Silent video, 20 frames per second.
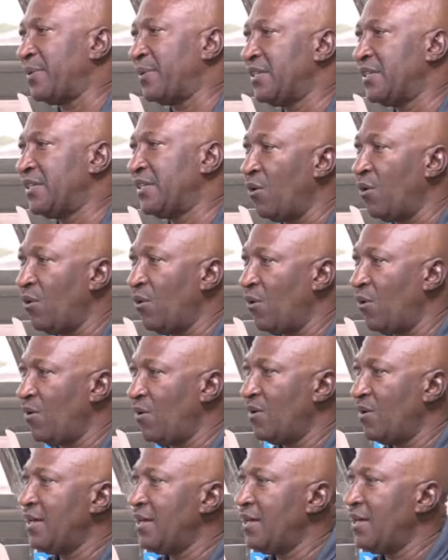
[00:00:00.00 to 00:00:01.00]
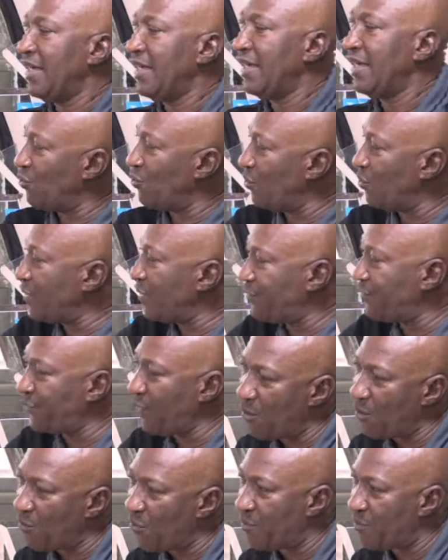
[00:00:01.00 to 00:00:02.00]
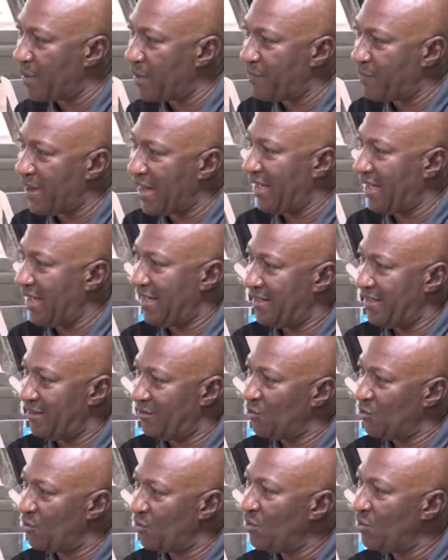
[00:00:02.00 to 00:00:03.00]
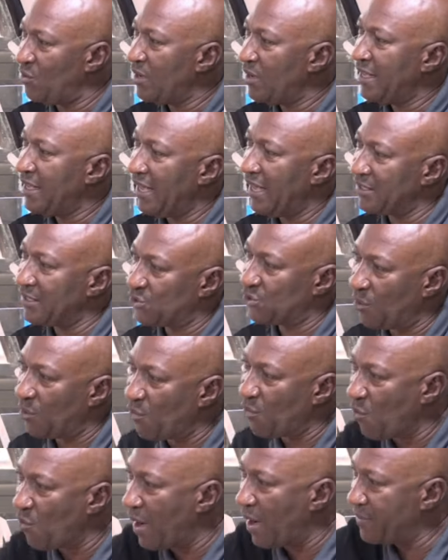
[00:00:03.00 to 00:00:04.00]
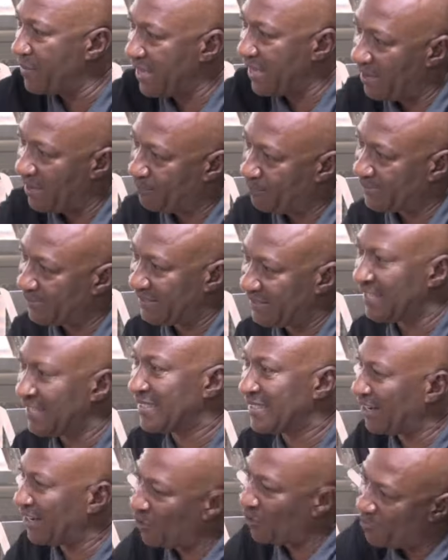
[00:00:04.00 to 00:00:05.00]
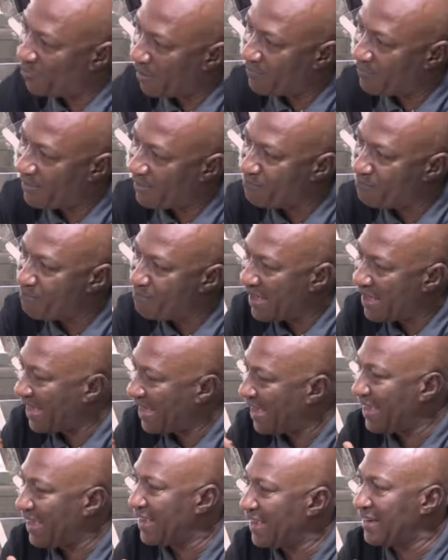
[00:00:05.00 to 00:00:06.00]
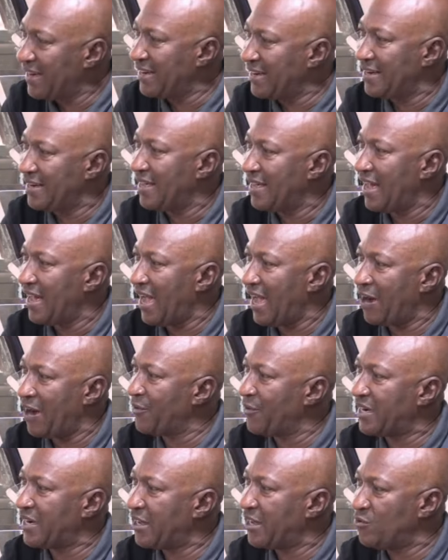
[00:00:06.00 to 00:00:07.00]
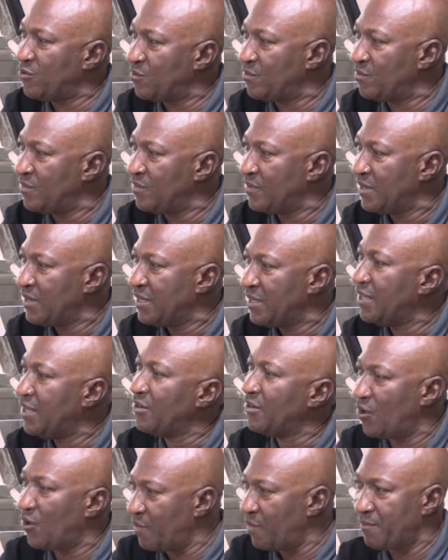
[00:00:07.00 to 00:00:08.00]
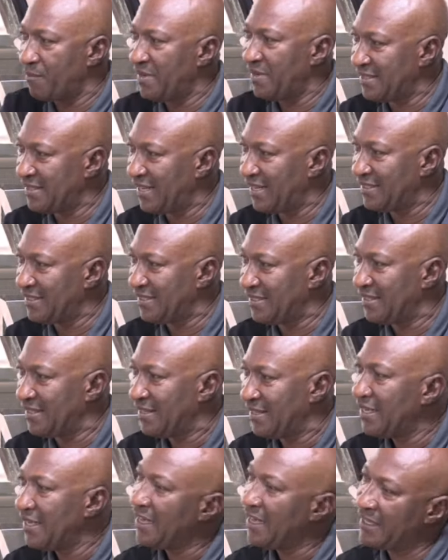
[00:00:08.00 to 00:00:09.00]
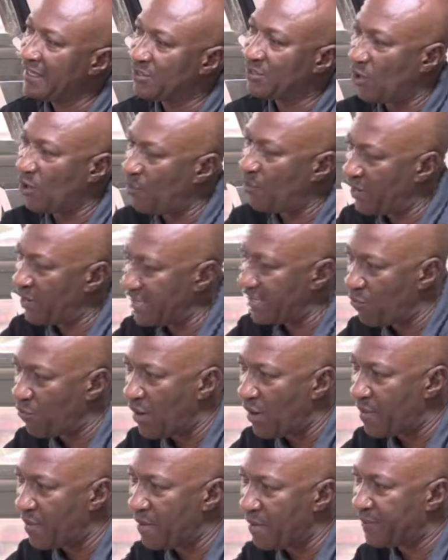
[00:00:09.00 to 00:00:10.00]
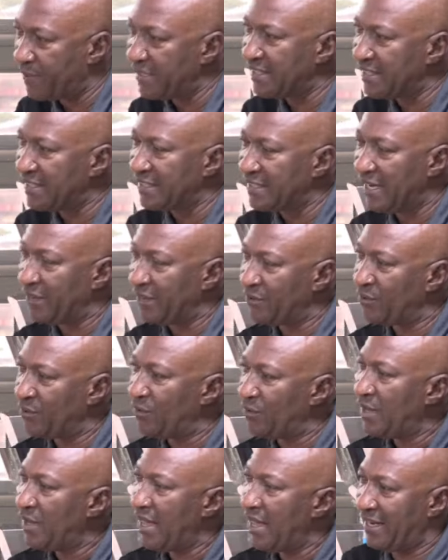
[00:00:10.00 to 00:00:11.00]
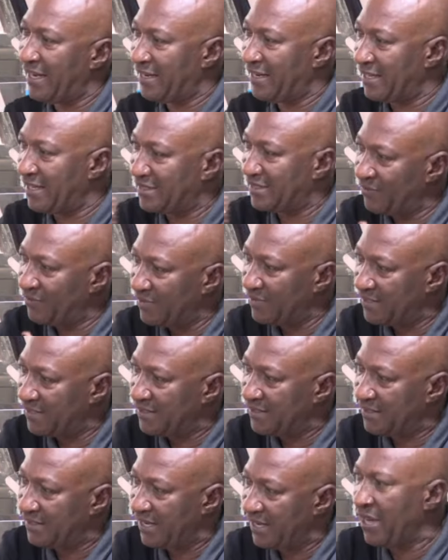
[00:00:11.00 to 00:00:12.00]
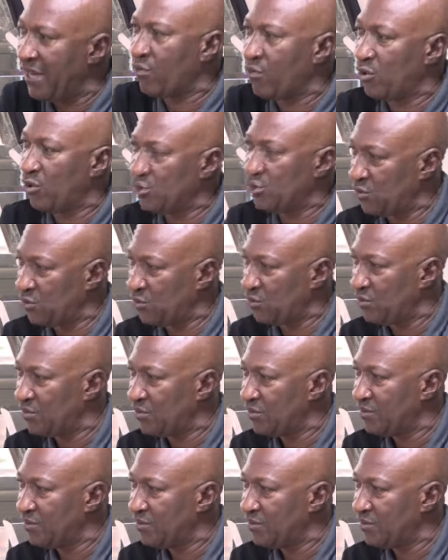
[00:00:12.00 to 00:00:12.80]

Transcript: up the oh. And no before mobile no. And so mu wame up sansa no ma ba me arena no. No ma be starting. It's your mo ya warm up ni nyina no. Other activities ekoso.